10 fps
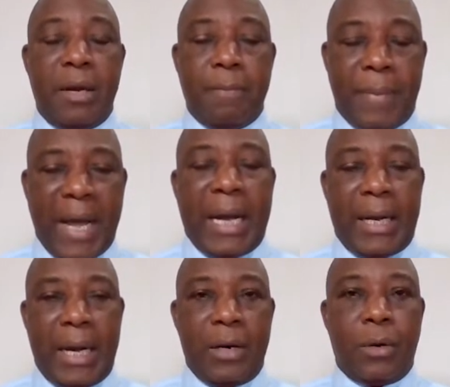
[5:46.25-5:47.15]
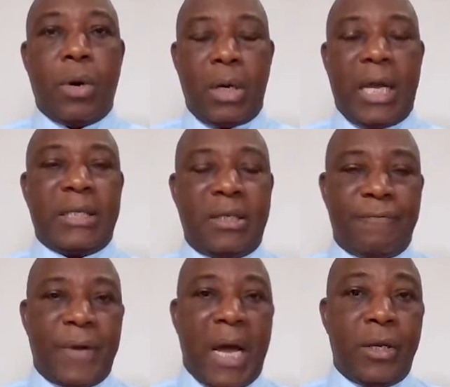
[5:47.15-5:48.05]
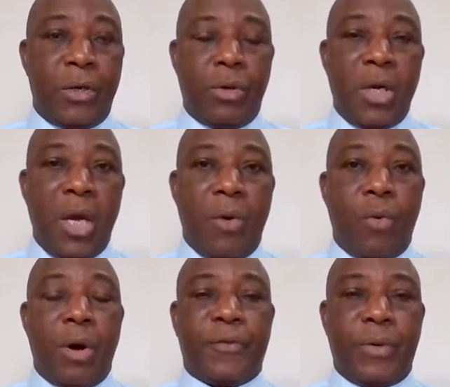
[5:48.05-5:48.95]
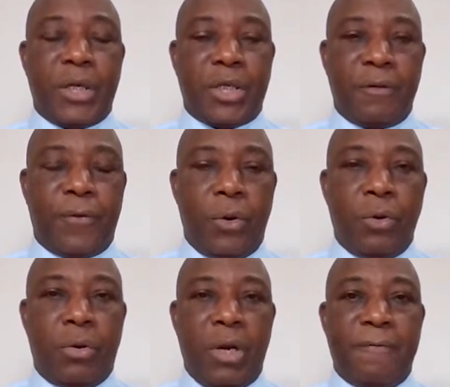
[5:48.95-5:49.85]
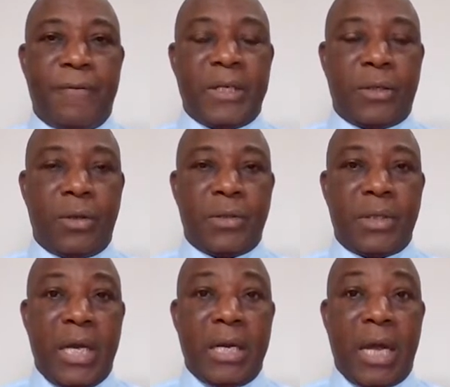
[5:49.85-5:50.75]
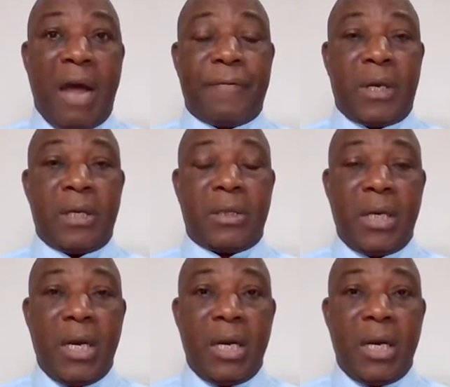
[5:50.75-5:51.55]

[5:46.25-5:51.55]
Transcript: back and get value and wealth creation for local investors in Africa's